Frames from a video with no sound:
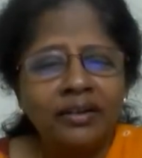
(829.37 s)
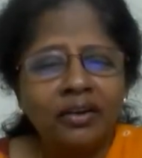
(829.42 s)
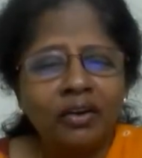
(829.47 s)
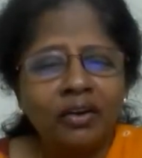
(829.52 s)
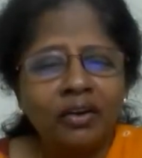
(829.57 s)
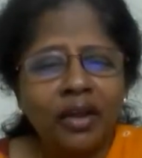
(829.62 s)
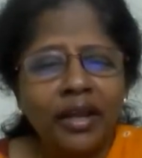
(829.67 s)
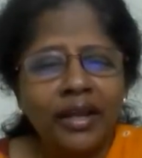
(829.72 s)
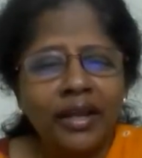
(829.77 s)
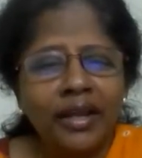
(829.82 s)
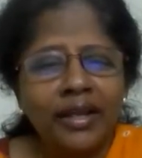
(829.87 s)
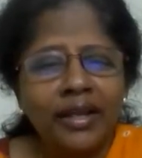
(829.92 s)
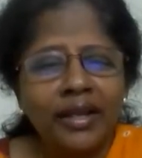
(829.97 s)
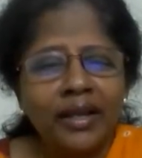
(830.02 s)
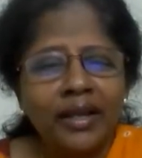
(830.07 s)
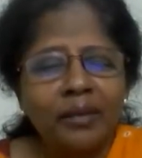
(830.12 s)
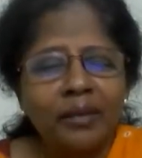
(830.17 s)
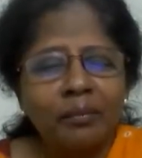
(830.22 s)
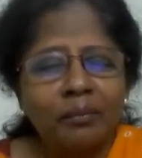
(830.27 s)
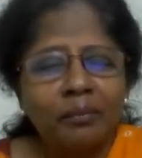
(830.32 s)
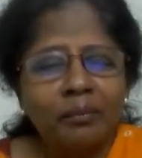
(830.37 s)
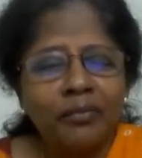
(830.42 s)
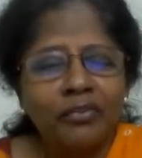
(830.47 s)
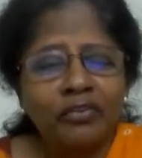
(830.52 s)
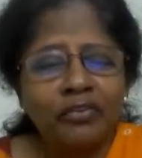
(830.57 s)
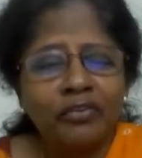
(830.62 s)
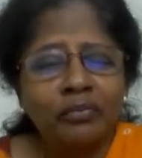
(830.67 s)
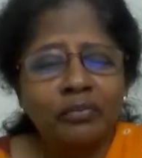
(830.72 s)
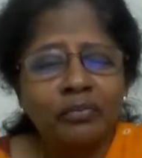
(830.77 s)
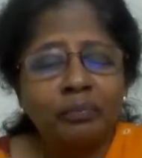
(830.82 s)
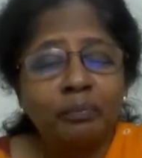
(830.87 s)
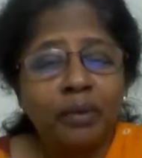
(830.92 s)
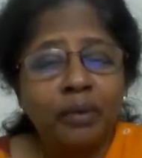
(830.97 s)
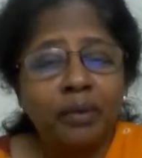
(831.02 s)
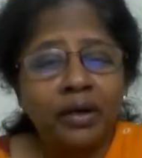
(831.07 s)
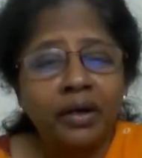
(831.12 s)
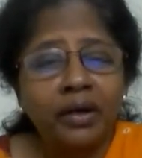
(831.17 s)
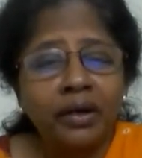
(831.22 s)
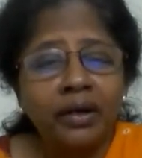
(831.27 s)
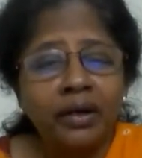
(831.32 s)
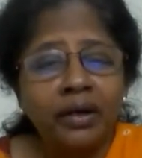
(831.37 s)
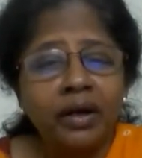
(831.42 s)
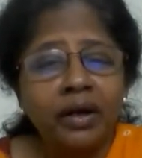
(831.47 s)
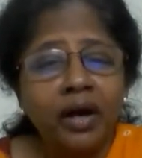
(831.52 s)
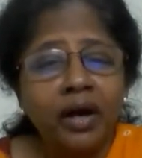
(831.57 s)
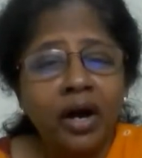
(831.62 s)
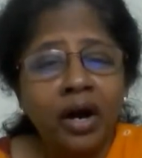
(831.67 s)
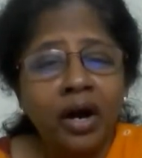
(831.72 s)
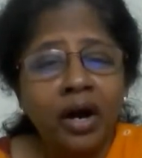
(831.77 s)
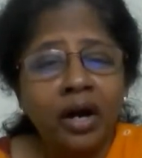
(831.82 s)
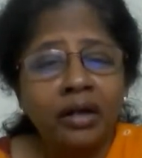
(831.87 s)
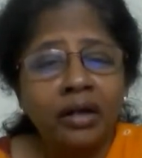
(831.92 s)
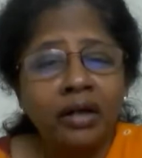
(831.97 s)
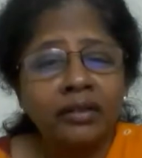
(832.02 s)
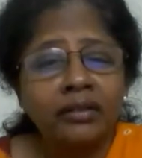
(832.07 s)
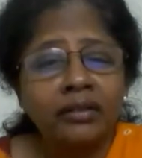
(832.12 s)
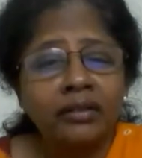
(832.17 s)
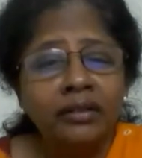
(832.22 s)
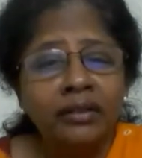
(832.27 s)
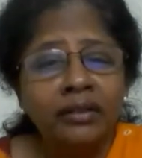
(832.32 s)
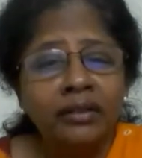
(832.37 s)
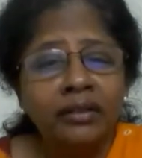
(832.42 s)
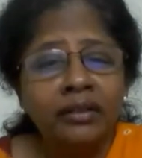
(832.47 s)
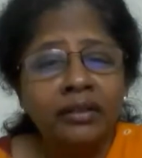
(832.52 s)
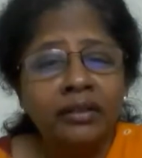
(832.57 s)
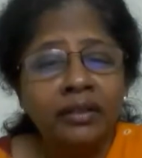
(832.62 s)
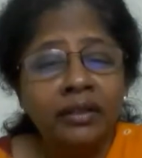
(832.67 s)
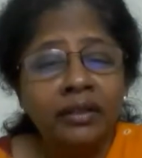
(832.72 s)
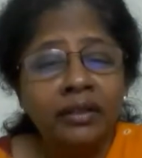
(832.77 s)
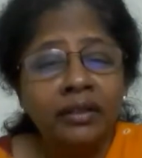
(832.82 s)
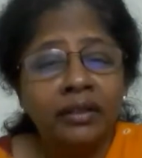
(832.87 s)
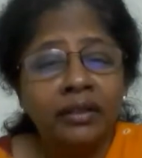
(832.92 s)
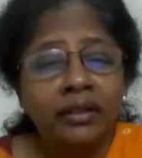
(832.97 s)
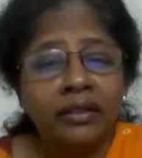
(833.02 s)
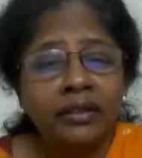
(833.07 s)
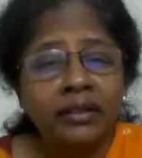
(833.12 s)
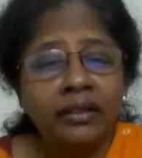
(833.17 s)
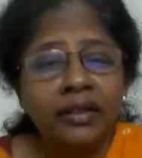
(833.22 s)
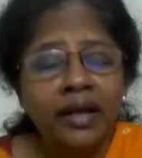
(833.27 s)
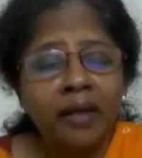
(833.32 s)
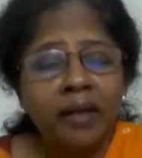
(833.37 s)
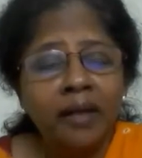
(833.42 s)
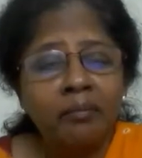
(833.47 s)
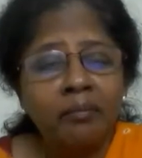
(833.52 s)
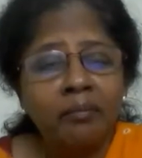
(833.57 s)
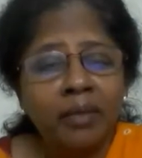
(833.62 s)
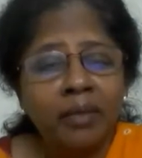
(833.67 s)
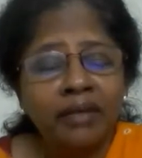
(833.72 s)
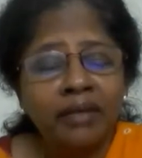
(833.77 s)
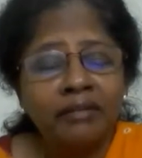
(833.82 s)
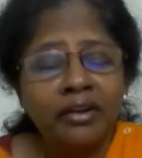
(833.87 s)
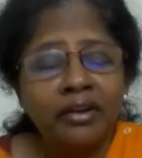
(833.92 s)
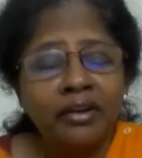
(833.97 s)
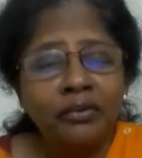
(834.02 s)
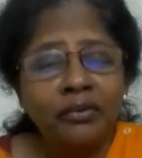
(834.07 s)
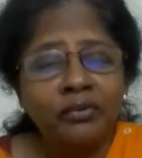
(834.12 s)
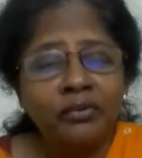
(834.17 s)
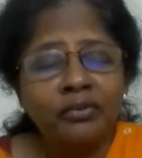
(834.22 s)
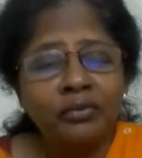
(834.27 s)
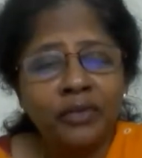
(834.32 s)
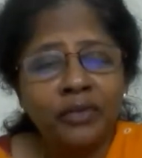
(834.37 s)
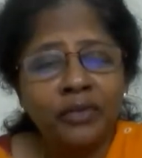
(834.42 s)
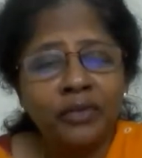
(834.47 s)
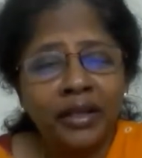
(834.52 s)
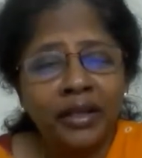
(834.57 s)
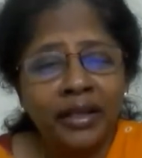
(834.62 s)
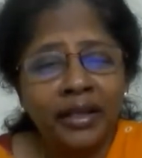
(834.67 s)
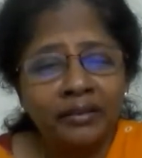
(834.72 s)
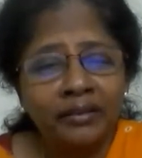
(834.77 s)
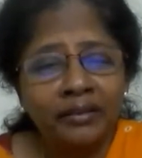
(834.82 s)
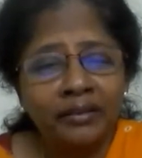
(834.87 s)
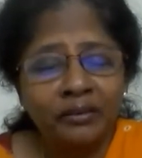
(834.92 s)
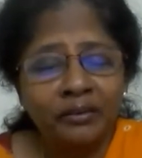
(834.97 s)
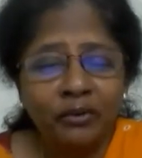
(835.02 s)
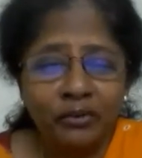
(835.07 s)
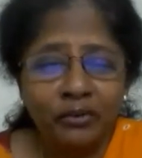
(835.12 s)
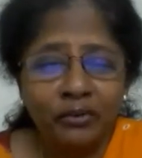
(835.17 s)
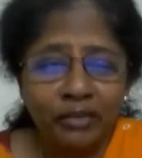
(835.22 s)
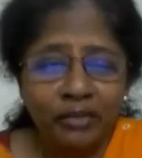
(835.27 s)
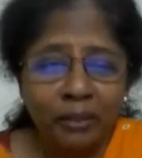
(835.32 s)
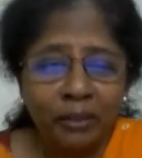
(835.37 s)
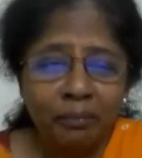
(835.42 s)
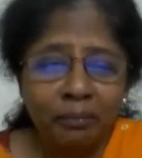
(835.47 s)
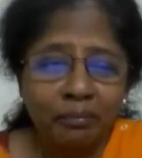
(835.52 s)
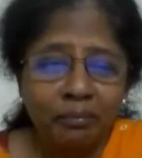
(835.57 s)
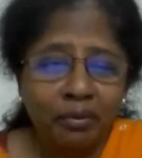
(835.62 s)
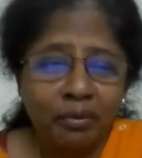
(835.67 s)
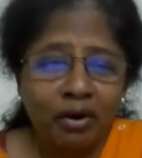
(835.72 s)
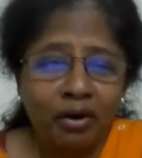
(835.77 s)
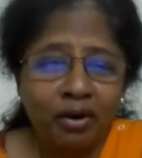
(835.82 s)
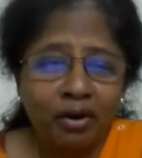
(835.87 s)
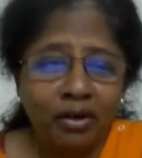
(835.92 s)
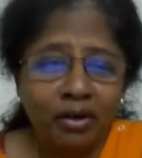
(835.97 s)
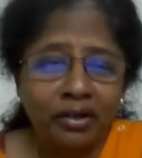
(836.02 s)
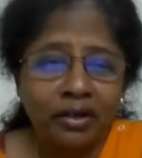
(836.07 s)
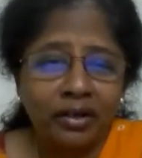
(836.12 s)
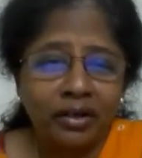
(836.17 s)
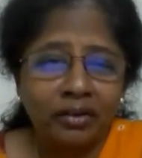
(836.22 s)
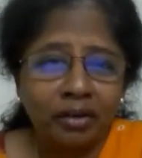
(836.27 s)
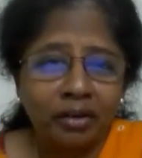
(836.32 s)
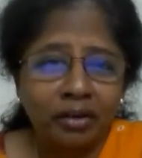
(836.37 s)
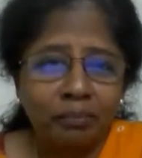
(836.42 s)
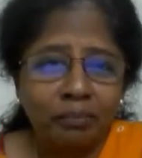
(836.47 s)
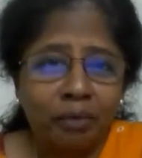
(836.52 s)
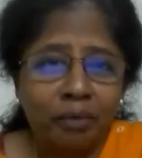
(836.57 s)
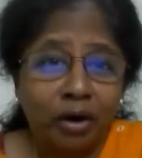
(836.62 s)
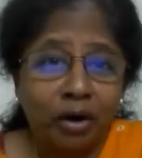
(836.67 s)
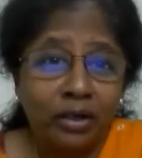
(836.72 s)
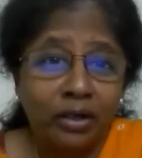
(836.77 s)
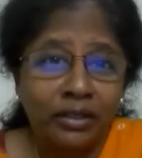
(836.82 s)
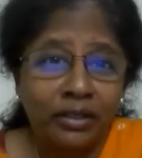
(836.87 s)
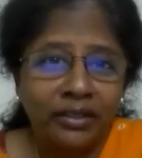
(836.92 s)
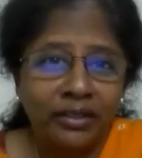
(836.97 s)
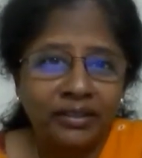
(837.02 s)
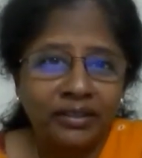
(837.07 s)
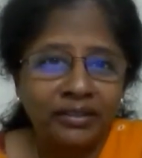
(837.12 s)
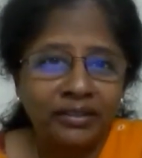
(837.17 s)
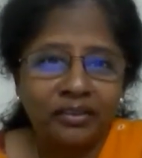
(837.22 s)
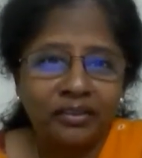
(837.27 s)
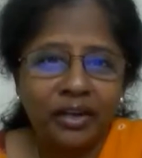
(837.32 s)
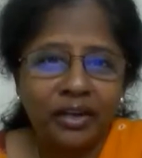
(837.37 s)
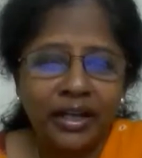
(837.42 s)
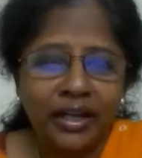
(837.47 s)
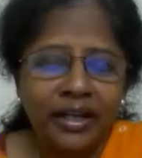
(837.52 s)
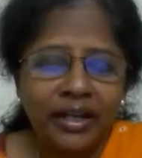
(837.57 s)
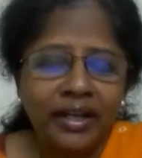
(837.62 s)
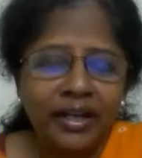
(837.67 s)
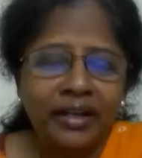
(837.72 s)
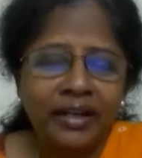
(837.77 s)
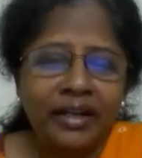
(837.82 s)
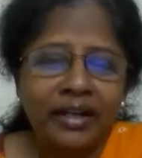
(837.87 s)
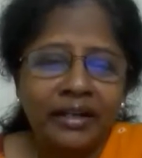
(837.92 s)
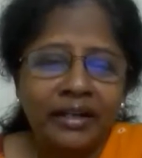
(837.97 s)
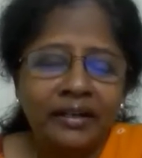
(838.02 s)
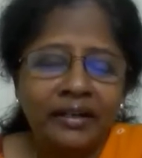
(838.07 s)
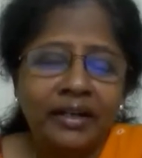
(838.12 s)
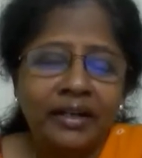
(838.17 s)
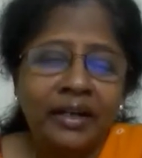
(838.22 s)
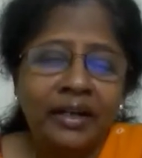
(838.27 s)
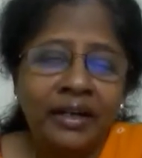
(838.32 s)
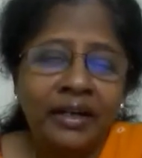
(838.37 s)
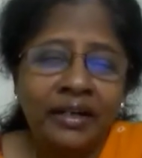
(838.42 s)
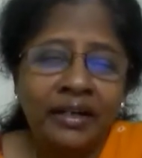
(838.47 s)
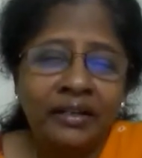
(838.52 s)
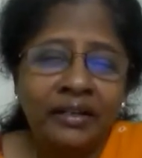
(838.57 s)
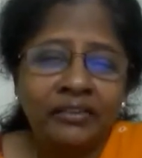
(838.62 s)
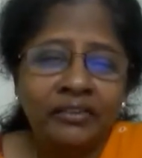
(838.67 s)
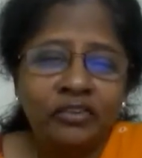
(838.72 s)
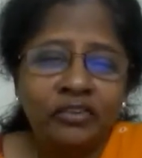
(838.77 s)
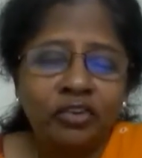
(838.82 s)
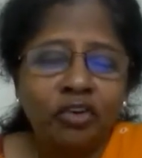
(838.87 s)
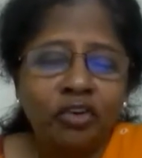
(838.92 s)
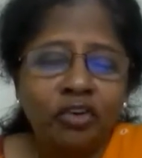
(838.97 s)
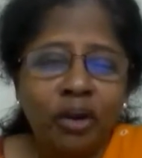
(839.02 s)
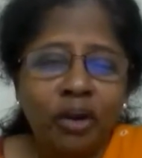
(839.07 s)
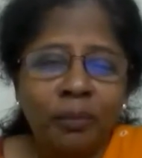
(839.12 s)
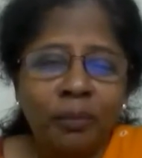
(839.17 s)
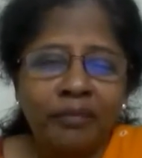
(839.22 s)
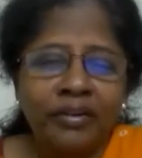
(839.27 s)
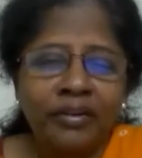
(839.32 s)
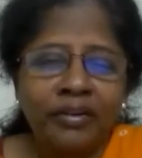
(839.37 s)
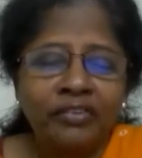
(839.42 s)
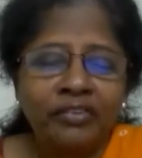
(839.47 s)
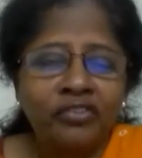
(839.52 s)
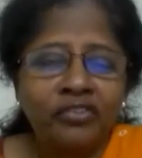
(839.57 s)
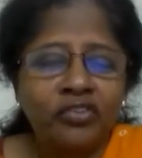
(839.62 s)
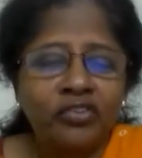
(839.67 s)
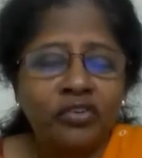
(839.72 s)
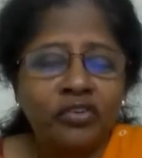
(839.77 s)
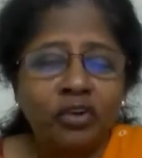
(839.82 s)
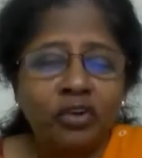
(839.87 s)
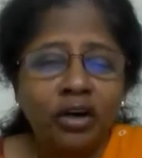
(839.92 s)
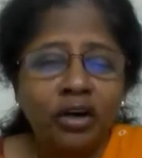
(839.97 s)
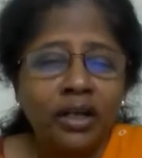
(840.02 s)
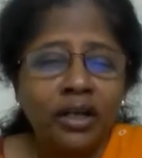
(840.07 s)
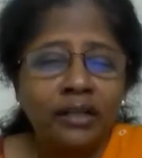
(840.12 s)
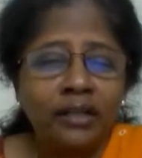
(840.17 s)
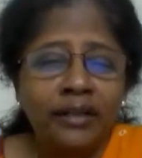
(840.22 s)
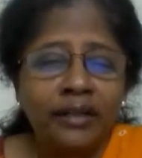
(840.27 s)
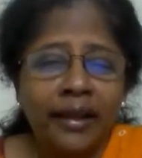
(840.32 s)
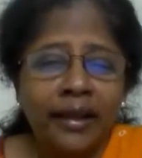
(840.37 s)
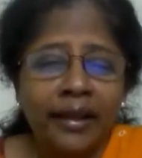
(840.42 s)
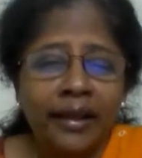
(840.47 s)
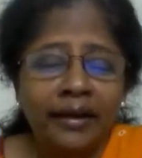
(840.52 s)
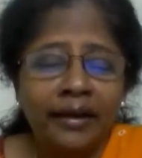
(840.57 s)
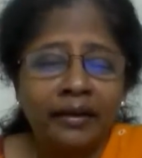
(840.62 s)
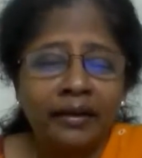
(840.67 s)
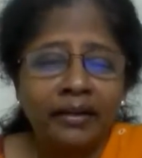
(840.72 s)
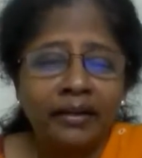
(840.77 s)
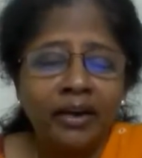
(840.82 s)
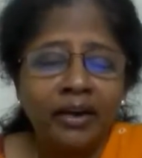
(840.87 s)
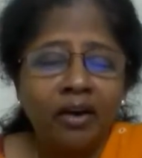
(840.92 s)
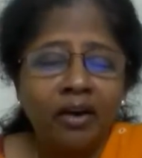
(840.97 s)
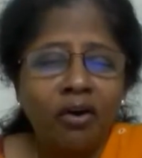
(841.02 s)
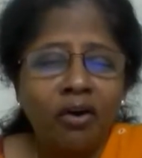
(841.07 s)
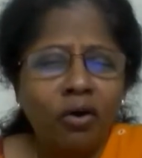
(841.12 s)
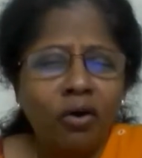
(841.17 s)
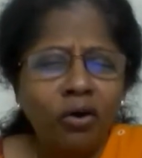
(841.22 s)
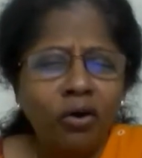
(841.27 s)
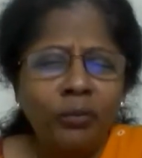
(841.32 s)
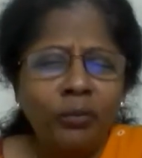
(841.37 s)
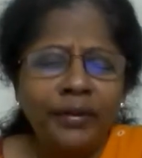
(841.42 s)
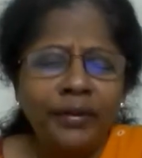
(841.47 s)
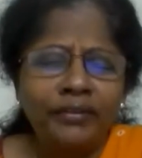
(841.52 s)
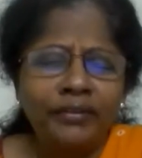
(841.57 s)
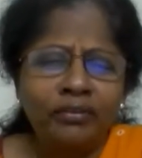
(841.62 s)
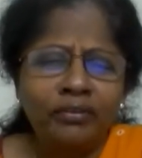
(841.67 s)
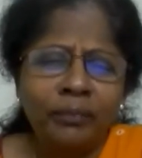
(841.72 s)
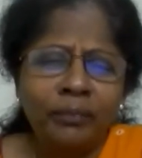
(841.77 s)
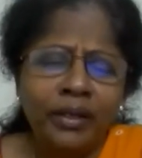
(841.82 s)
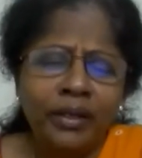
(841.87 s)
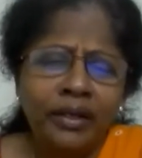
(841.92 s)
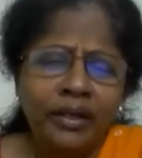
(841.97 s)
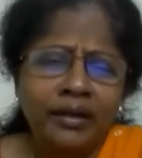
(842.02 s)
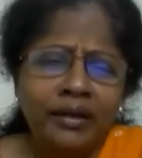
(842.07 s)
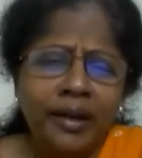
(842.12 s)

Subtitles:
Okay? This is p-a-n-d. But when you say, you're going to say pond, not pond. Okay? That id should not be very strong in the end. Always when it